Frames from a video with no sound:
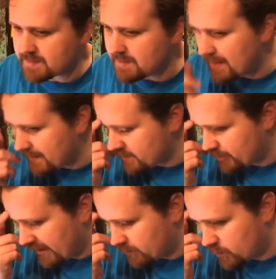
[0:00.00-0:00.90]
yes,
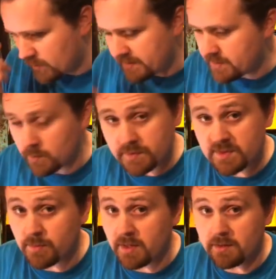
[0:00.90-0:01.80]
but I really don't
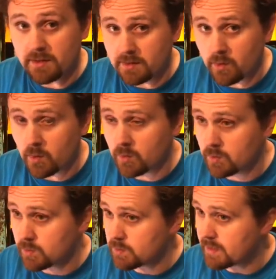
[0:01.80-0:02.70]
smell a
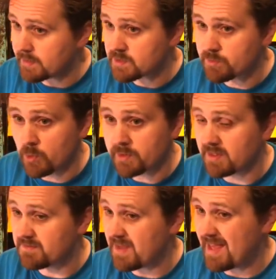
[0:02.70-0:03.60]
whole lot of smoke,
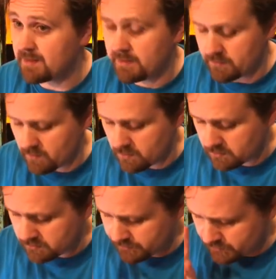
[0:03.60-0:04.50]
if any at
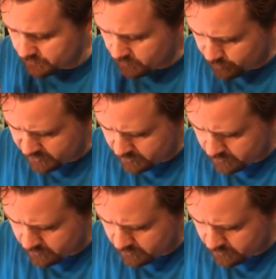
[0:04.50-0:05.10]
all, so don't be turned